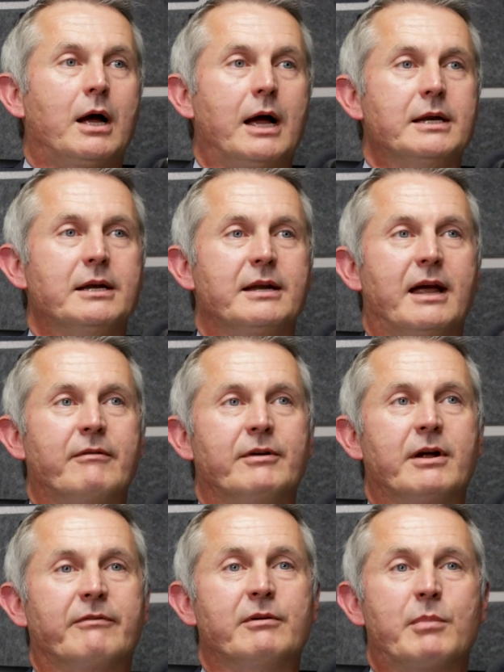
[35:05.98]
I didn't have
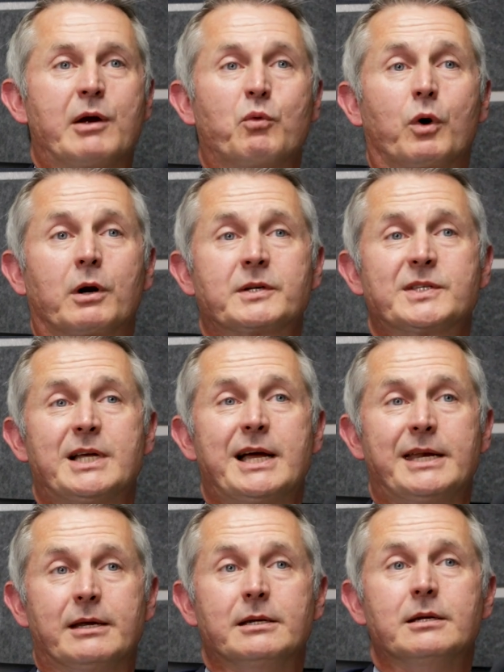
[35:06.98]
enough in my work
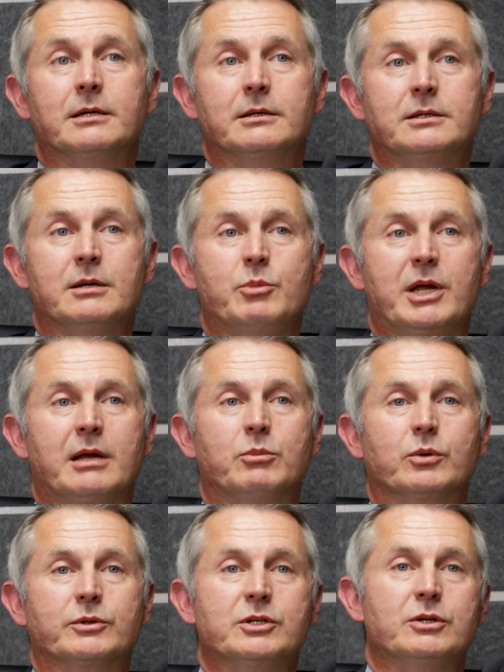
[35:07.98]
cited to be
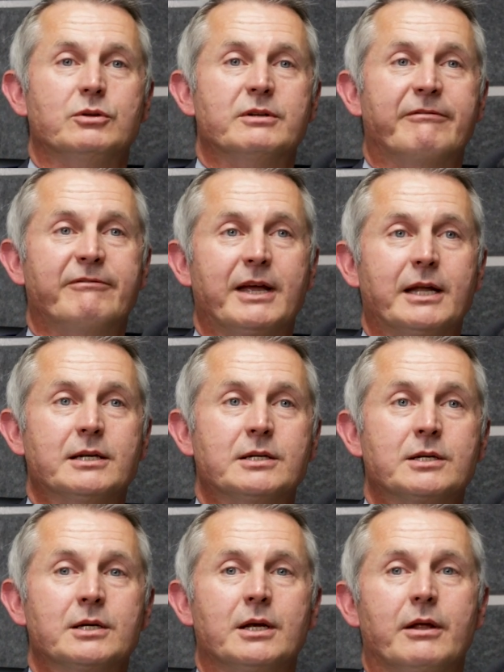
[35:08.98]
able to
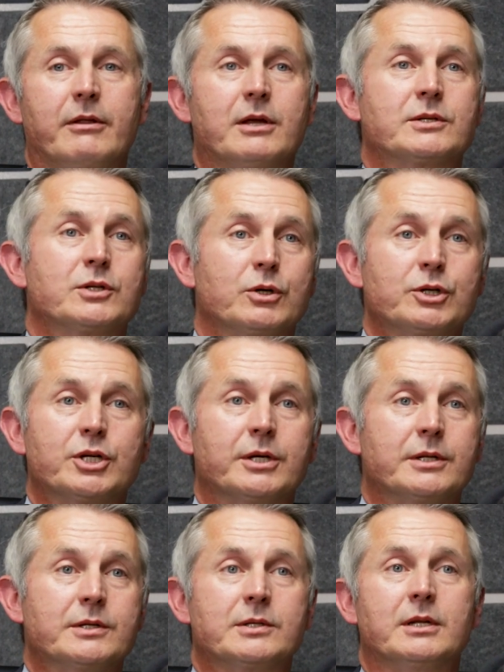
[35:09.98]
defend the
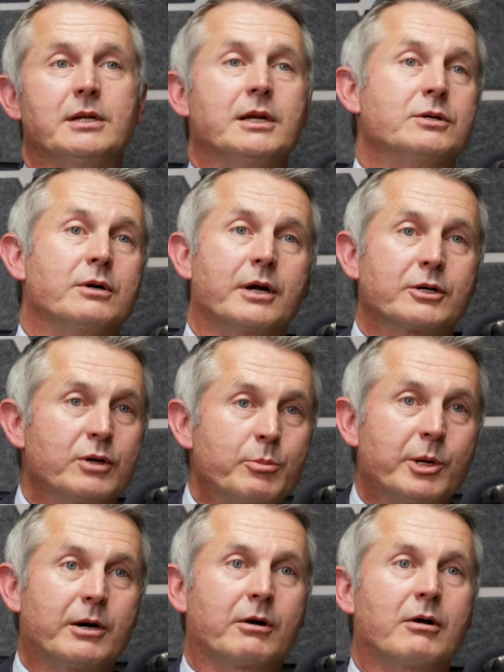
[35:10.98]
assertions that the introductory
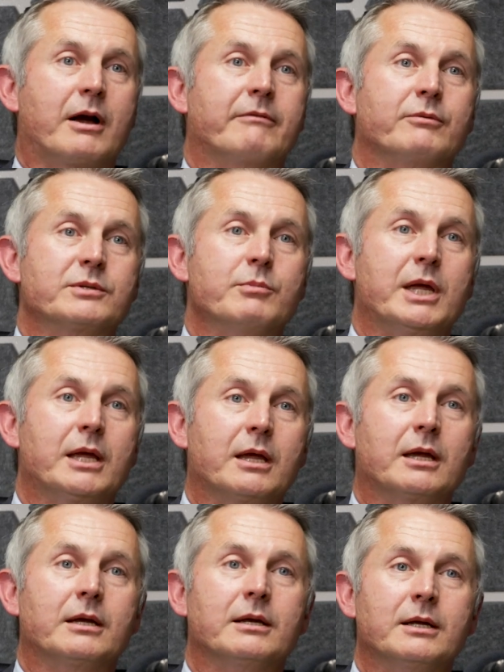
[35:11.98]
paragraph was
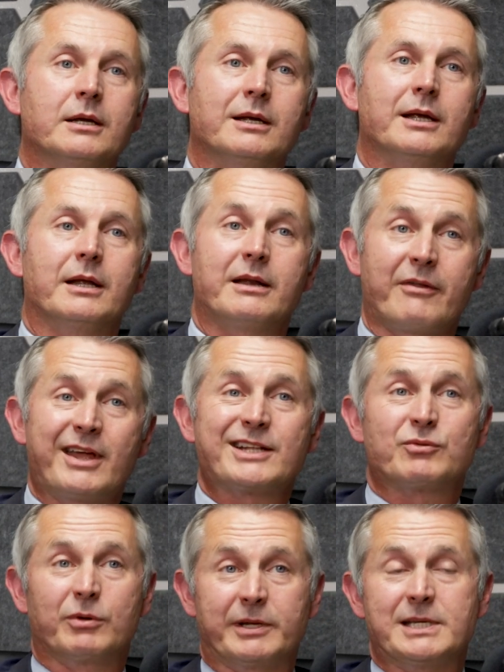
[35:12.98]
making. Now
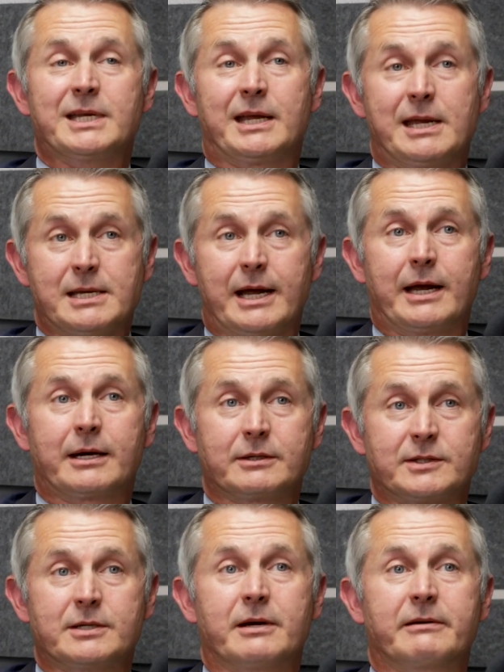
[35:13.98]
that's really ticky-tack
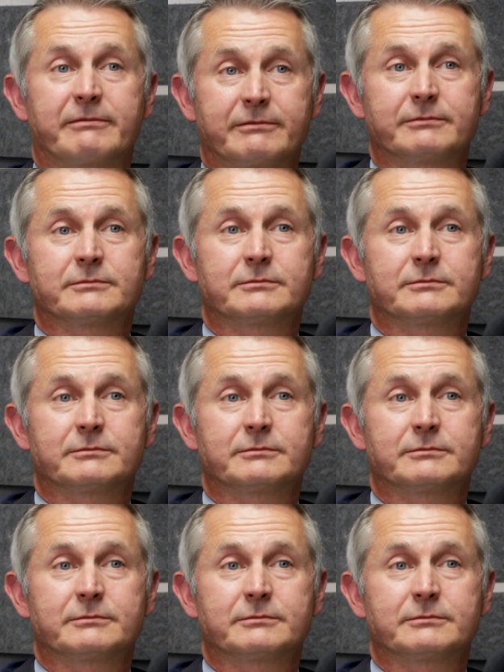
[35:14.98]
stuff.